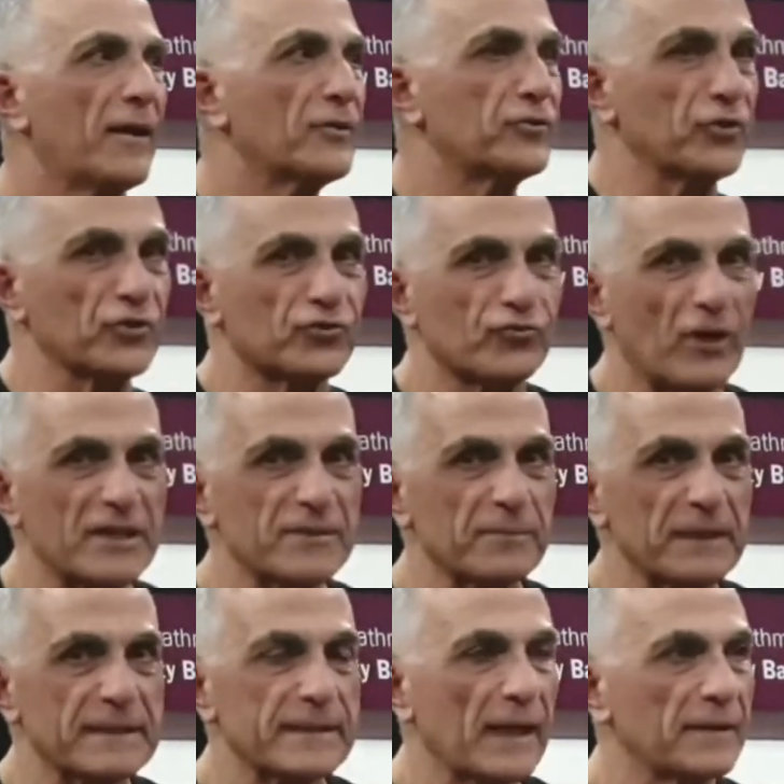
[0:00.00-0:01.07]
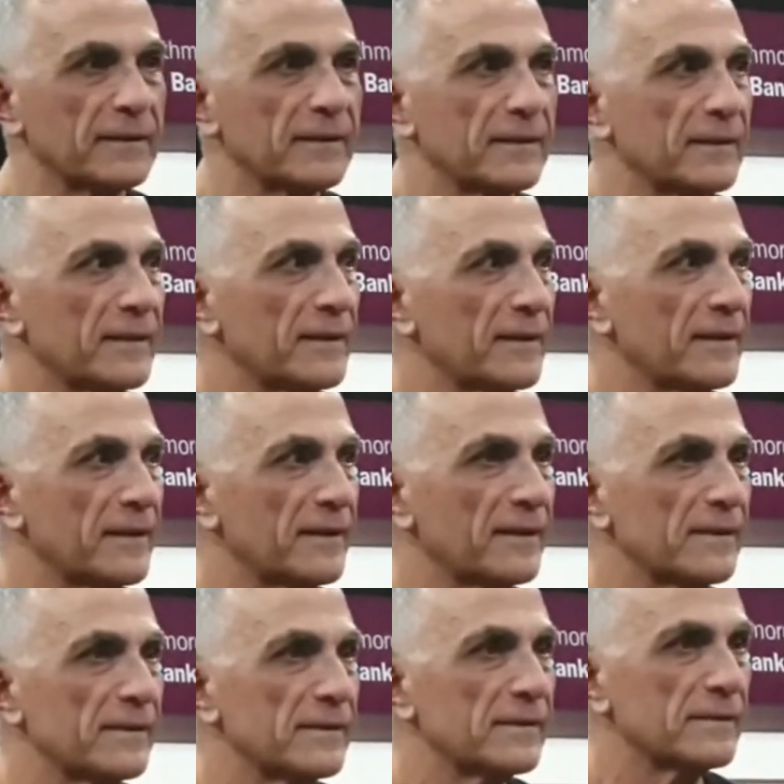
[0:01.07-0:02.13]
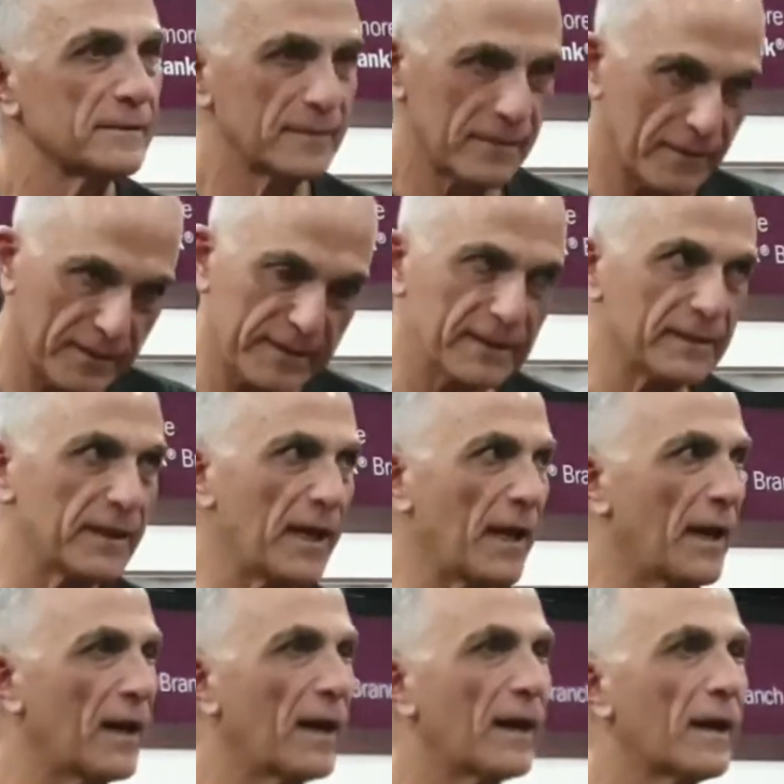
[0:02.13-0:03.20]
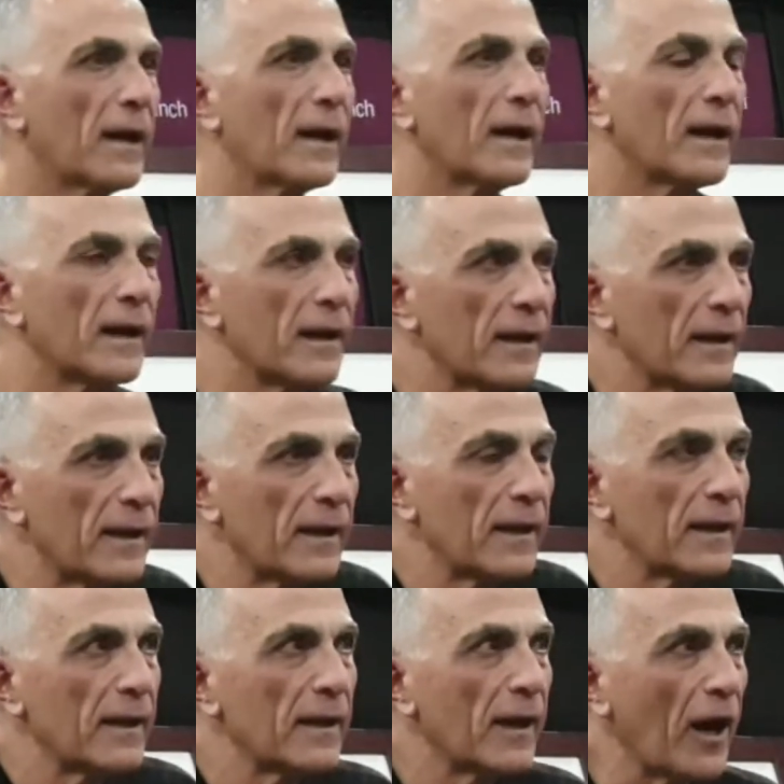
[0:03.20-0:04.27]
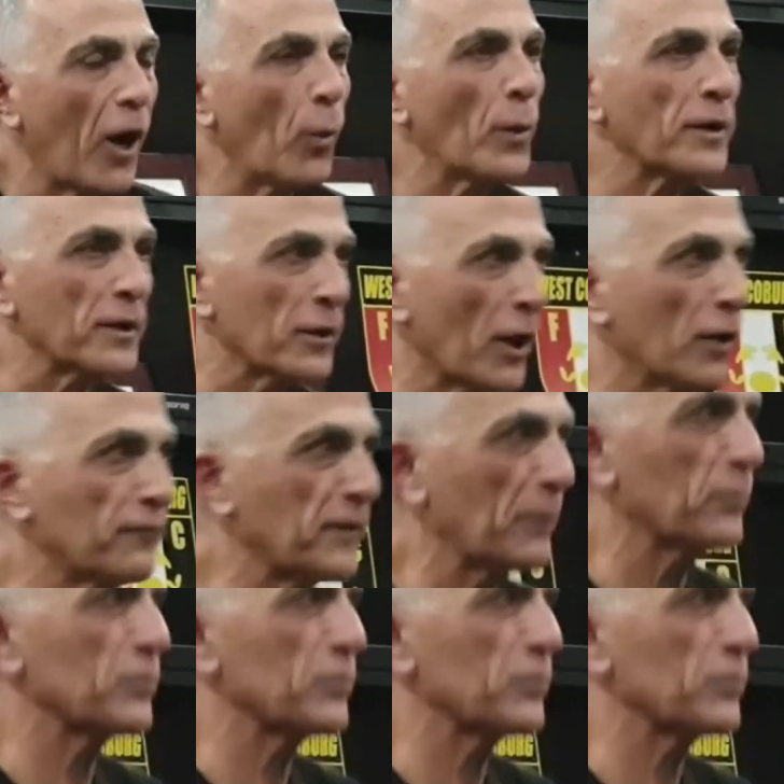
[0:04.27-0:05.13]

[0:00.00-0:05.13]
do you trust me, son? I said, yeah. I want to know if that